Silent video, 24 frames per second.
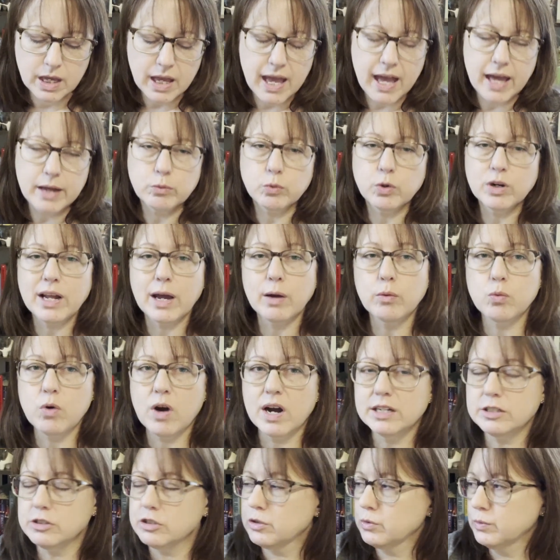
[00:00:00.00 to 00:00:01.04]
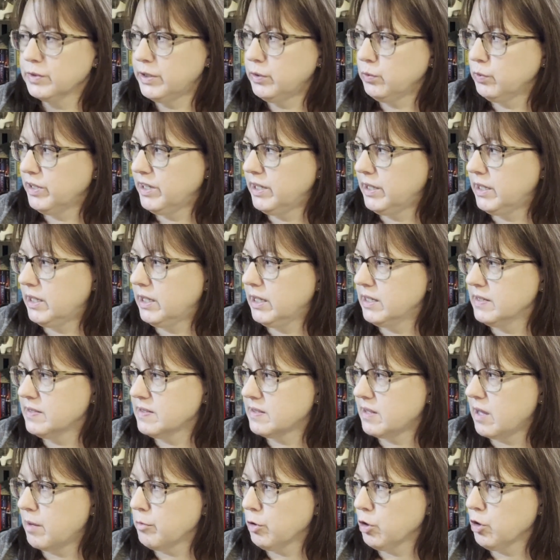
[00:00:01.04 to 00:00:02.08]
And what I want to reread is
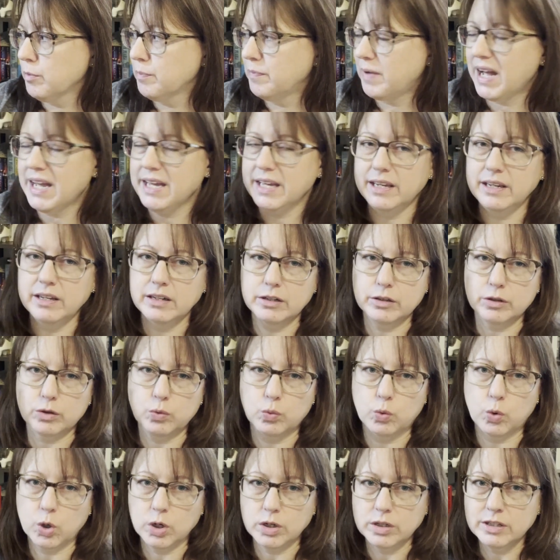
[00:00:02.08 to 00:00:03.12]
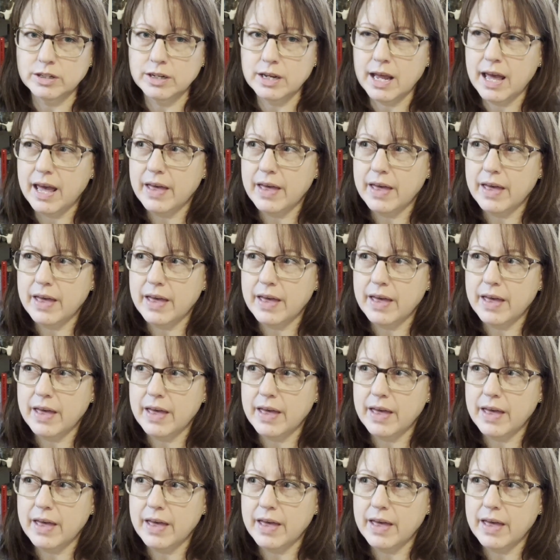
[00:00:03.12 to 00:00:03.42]
Summer by Edith Wharton.